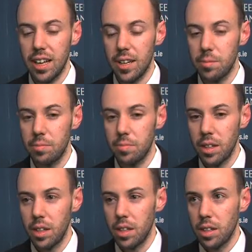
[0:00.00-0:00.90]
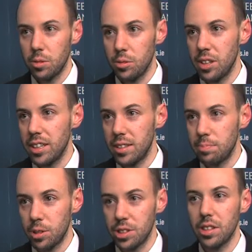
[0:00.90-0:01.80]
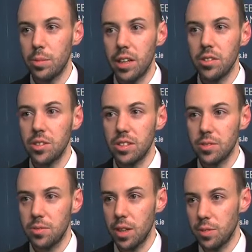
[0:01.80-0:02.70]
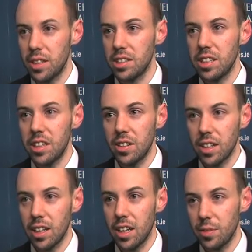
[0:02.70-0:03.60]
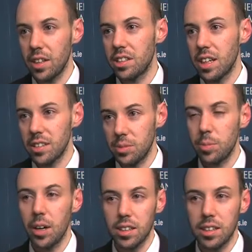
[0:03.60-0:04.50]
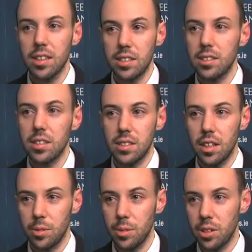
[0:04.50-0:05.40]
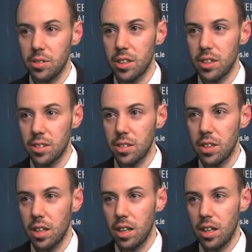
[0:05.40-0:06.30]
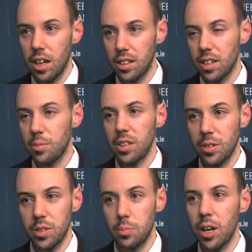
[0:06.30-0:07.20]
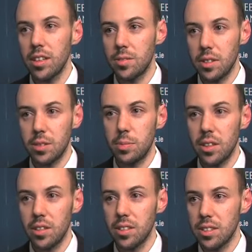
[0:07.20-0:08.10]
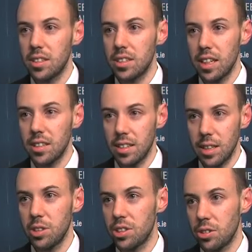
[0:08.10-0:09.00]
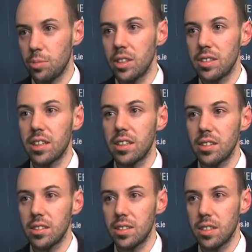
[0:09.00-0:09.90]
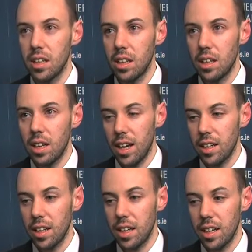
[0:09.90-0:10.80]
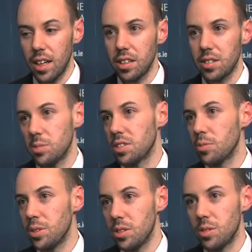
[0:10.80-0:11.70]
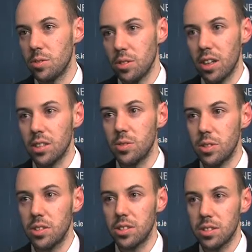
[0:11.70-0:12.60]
Um, we're really pushing the boundaries of, of engineering, and, and I've had the chance to be part of that since I started my career. So I think I've been given the breadth of experience to date that let me show my skills, and uh, I think it's something that's going to be useful for Ireland's future.